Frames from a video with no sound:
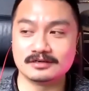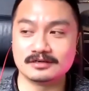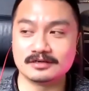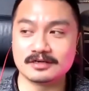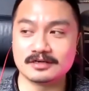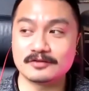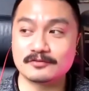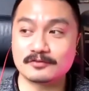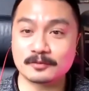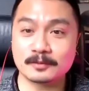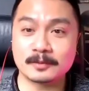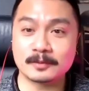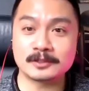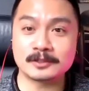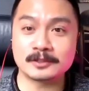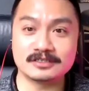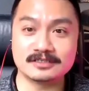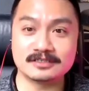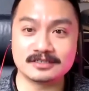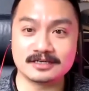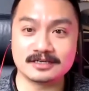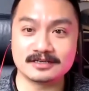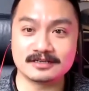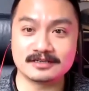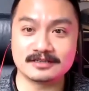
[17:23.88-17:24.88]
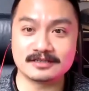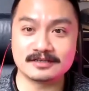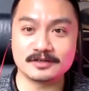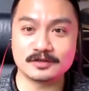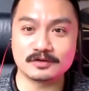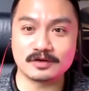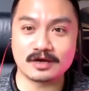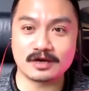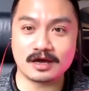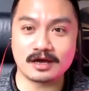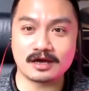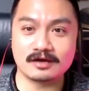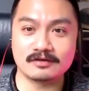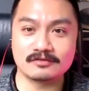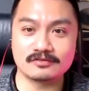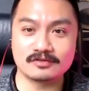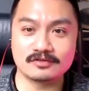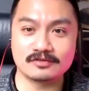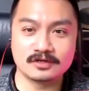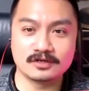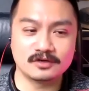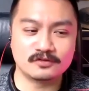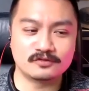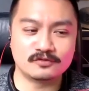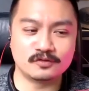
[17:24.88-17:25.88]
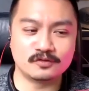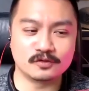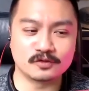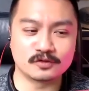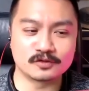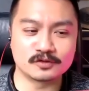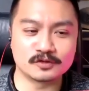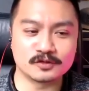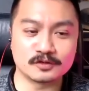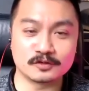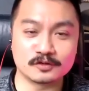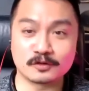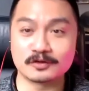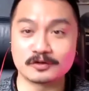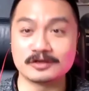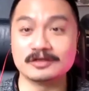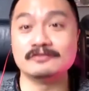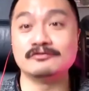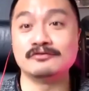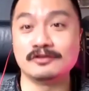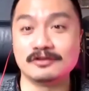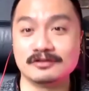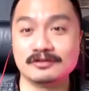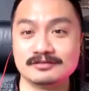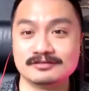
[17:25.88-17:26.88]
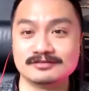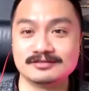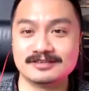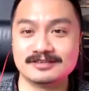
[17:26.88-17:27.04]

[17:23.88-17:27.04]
information and data that you have for good or evil.